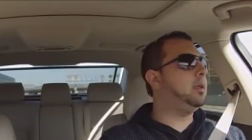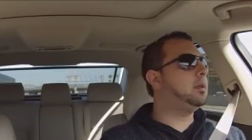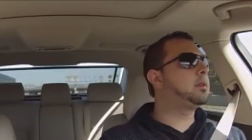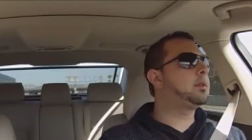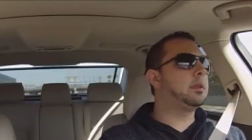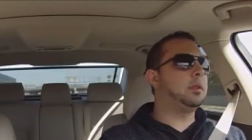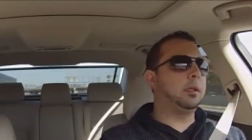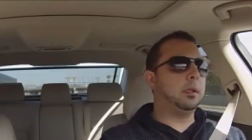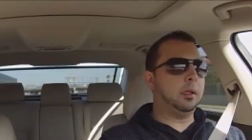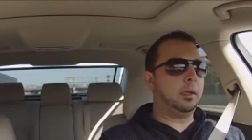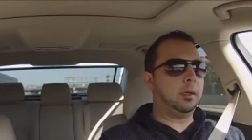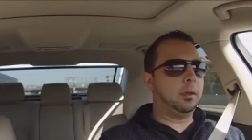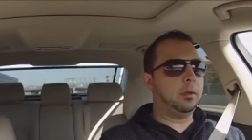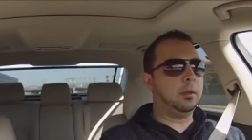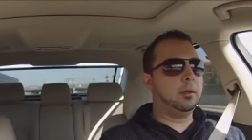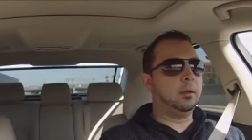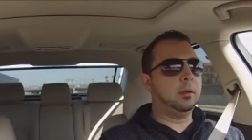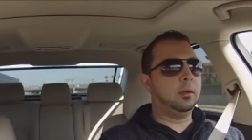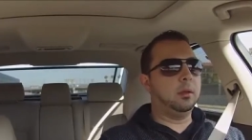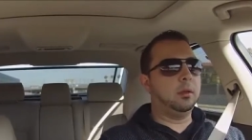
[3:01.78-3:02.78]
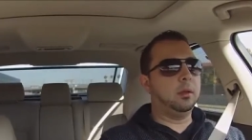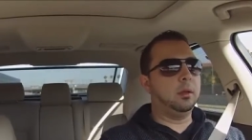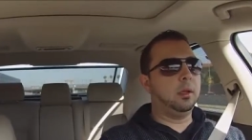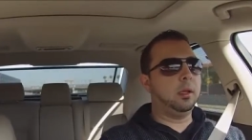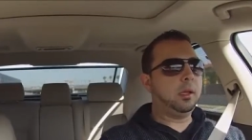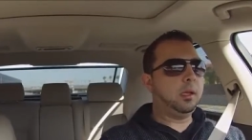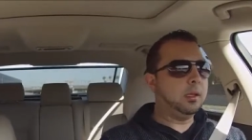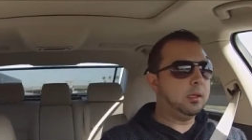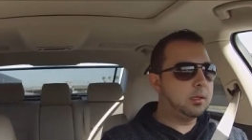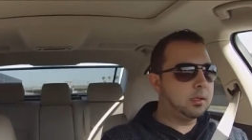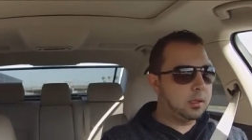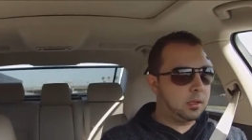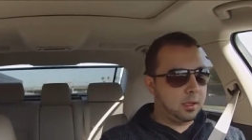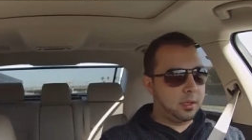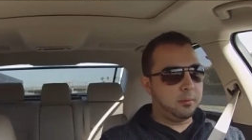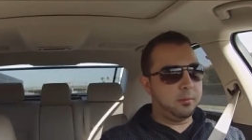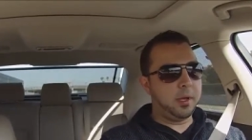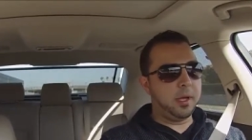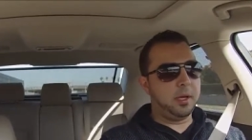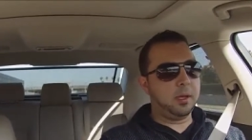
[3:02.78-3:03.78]
easily
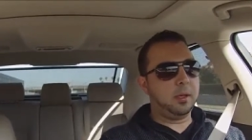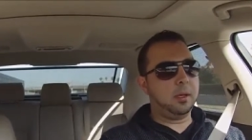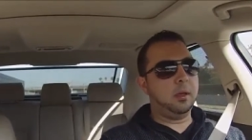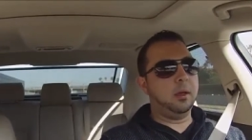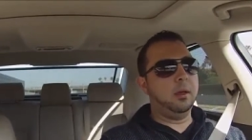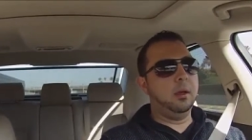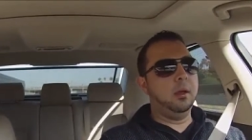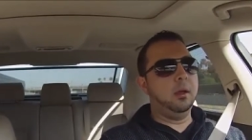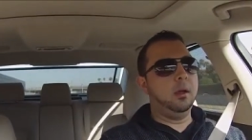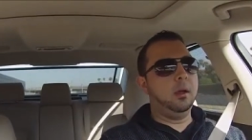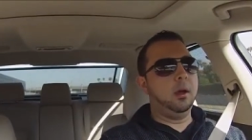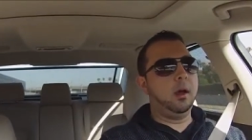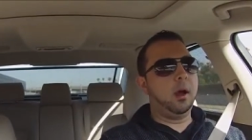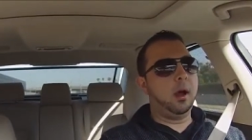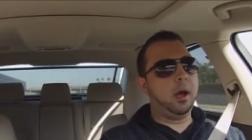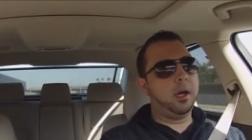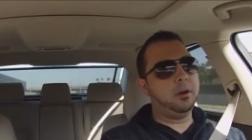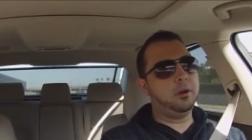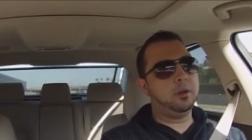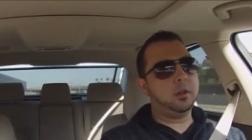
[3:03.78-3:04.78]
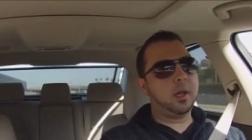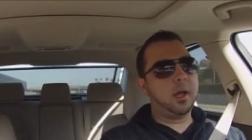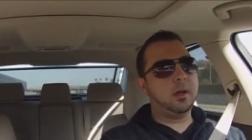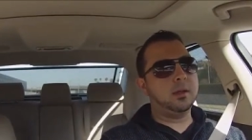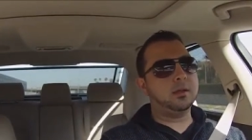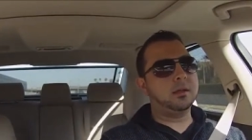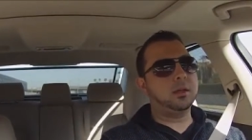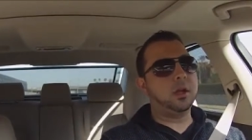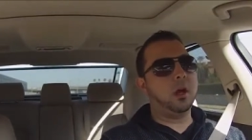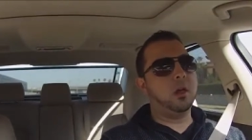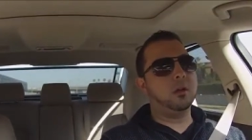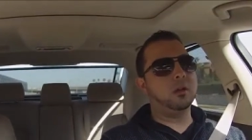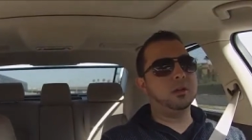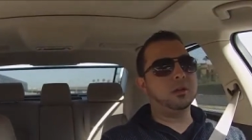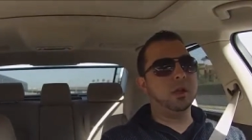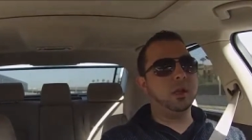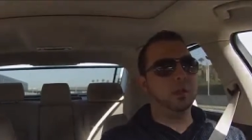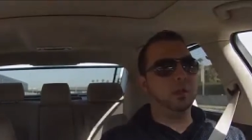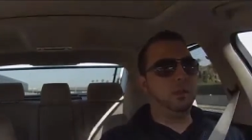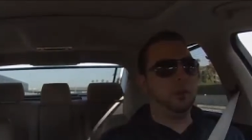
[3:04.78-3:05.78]
easily make a hundred thousand
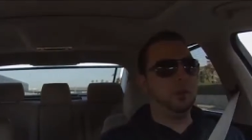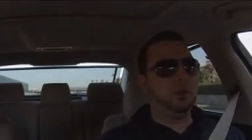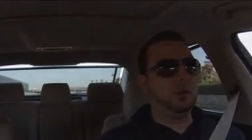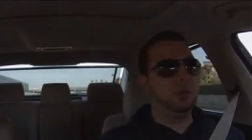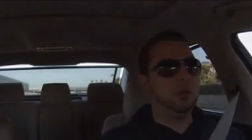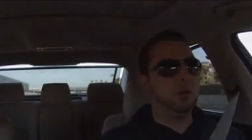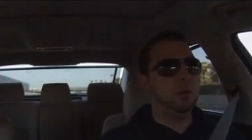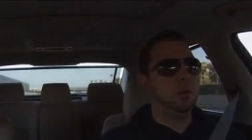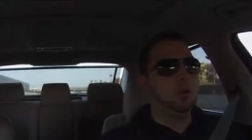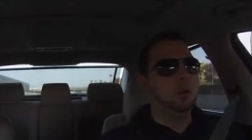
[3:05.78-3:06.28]
dollars a year.